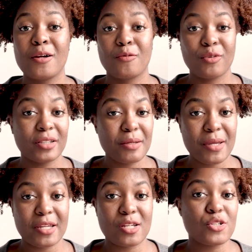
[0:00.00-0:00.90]
really
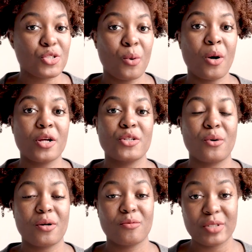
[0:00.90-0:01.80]
making sure
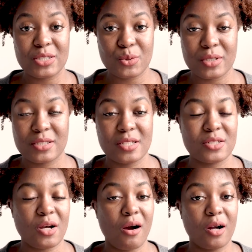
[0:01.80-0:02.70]
your
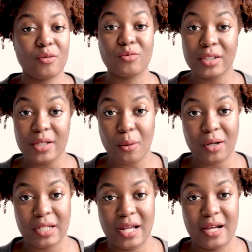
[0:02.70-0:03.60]
resources are really
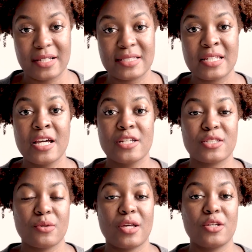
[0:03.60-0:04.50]
organized
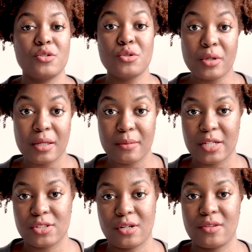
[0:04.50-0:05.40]
so that you can
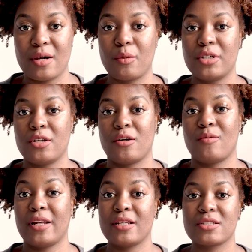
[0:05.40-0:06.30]
make sure that when you're
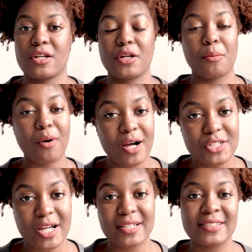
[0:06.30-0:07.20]
ready to start your
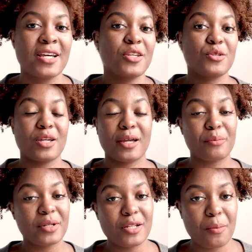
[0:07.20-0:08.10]
projects, you can
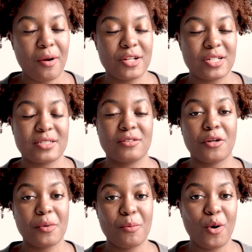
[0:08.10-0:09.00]
complete your projects a
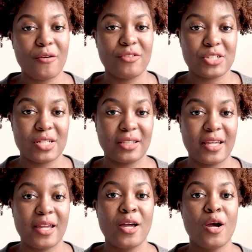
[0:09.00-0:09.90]
little bit more
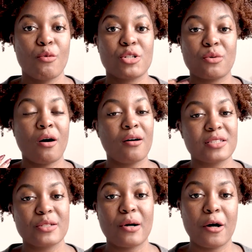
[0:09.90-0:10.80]
efficiently, which will
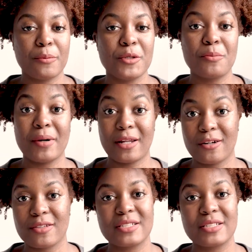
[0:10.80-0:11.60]
also help you better the